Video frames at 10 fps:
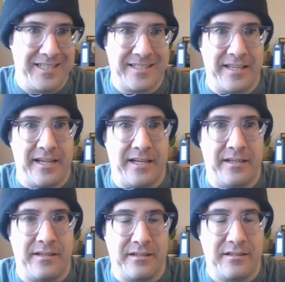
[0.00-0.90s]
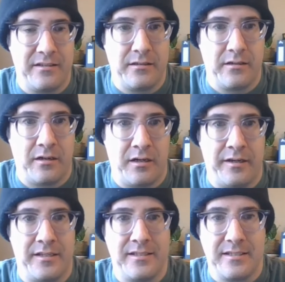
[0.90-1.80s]
He said that
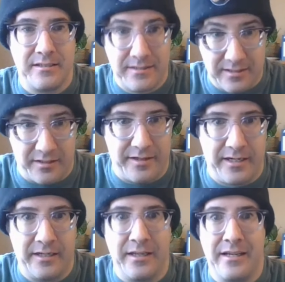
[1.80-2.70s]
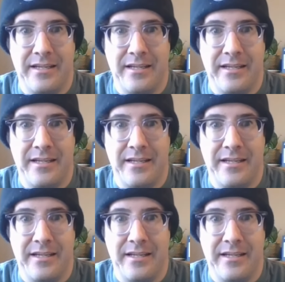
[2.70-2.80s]
on Sunday.